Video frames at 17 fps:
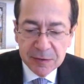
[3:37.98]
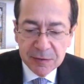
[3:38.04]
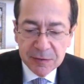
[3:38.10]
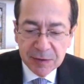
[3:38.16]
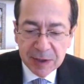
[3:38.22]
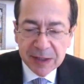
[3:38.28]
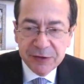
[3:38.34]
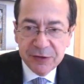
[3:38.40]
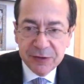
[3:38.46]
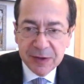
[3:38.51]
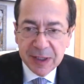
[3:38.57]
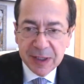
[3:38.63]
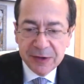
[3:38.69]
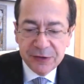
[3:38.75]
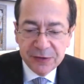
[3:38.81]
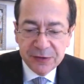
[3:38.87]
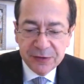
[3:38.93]

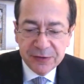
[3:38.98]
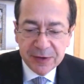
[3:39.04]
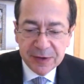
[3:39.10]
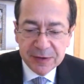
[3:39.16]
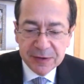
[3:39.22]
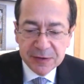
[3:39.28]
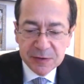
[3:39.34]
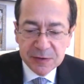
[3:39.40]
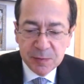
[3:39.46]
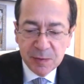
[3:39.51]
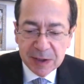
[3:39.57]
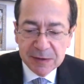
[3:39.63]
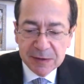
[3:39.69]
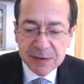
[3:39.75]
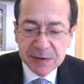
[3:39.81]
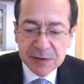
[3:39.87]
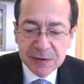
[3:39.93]
Congratulations on this
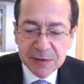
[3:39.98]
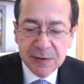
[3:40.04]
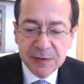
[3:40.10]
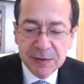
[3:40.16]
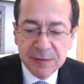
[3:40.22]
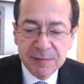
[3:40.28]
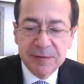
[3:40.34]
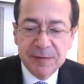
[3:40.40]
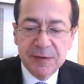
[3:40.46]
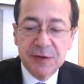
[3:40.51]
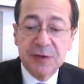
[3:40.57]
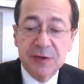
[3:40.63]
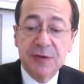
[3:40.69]
well-deserved